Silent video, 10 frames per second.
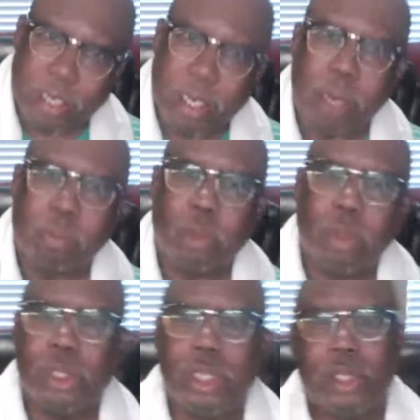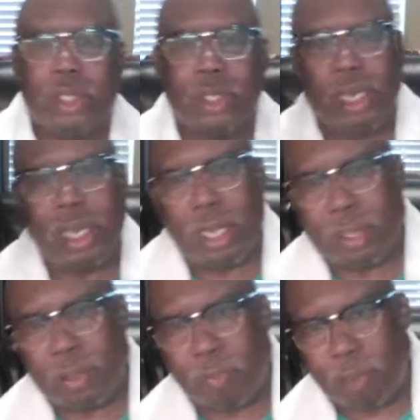come through Jesus
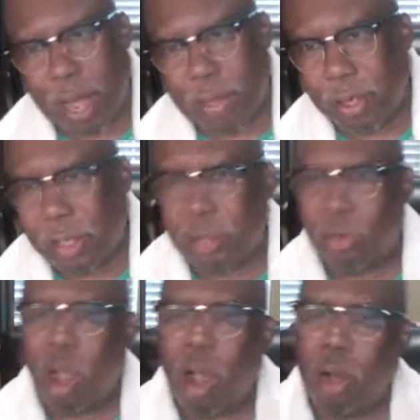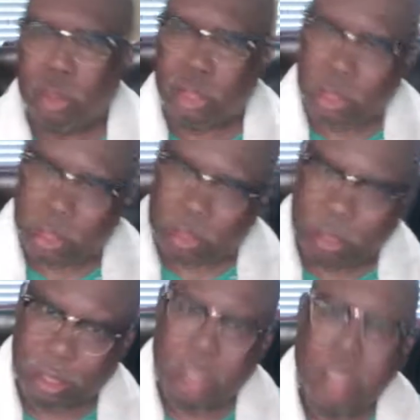unless the Father draws
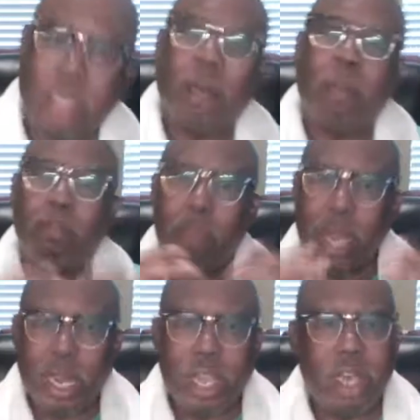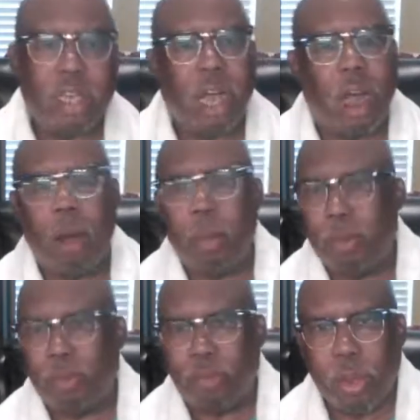us. Many are called,
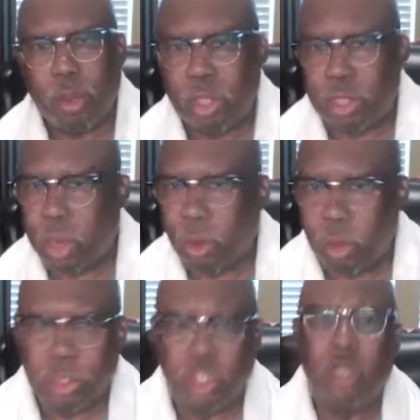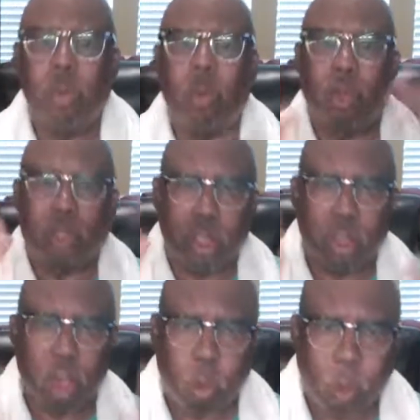but few are chosen. You wants to
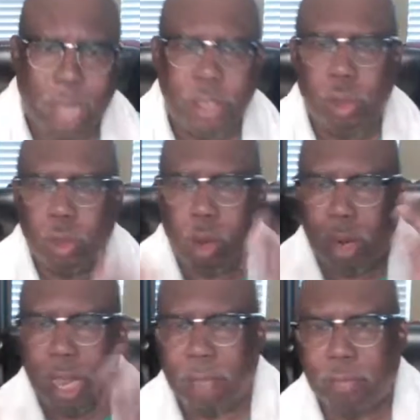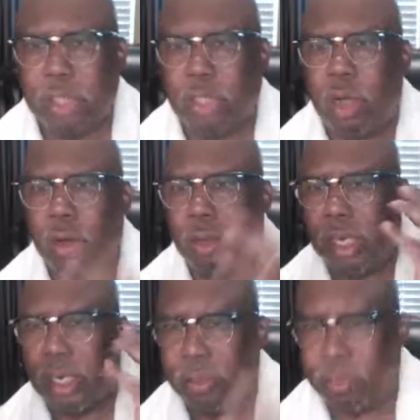know why you don't have this hunger
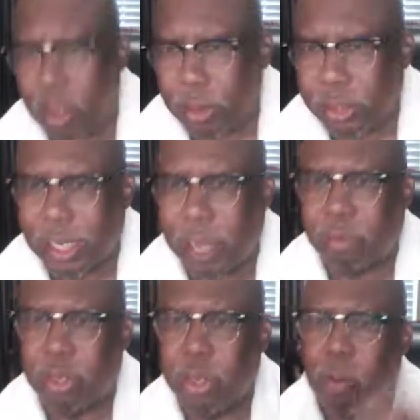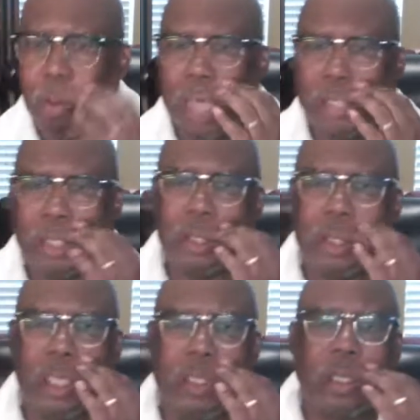and the thirst after your
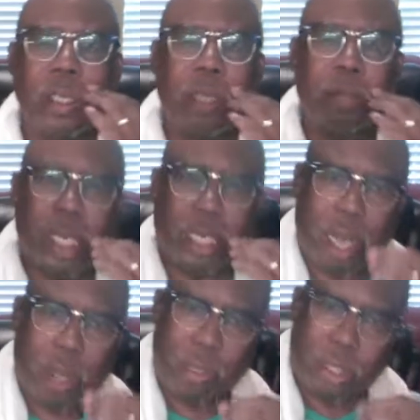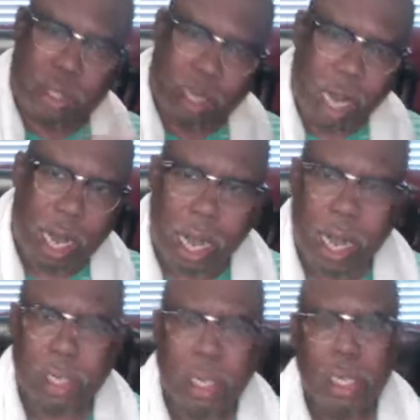righteousness? Because
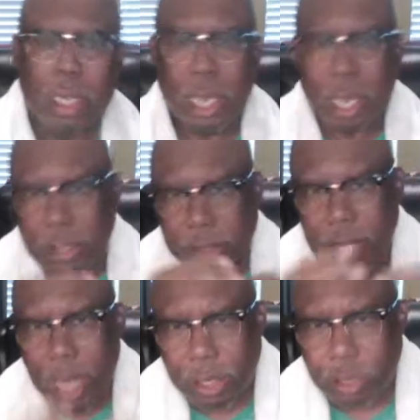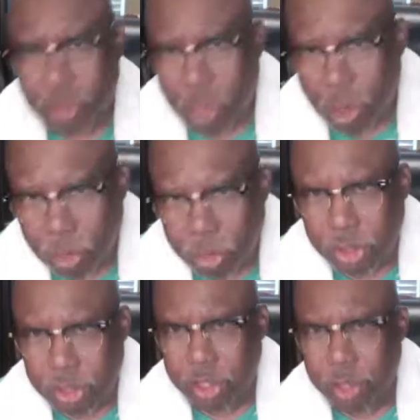God has not
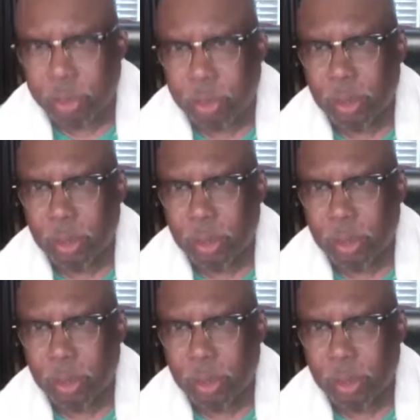chosen you.